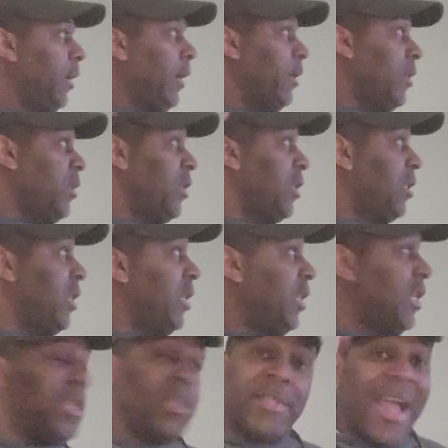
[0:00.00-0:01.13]
And this
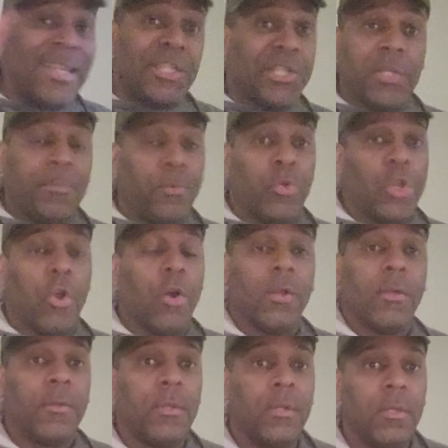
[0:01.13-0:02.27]
is that simple,
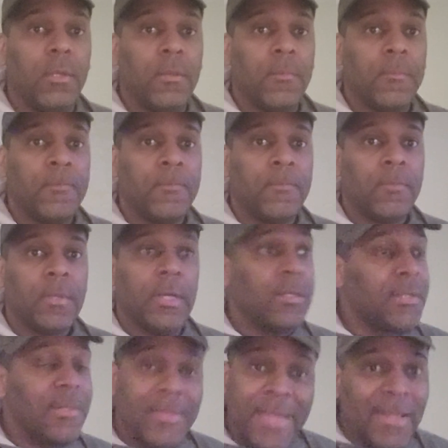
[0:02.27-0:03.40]
y'all. It
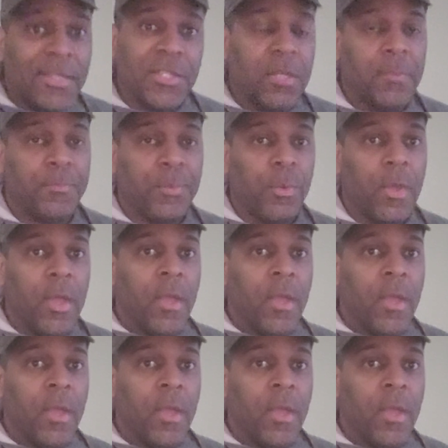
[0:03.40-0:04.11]
is that simple.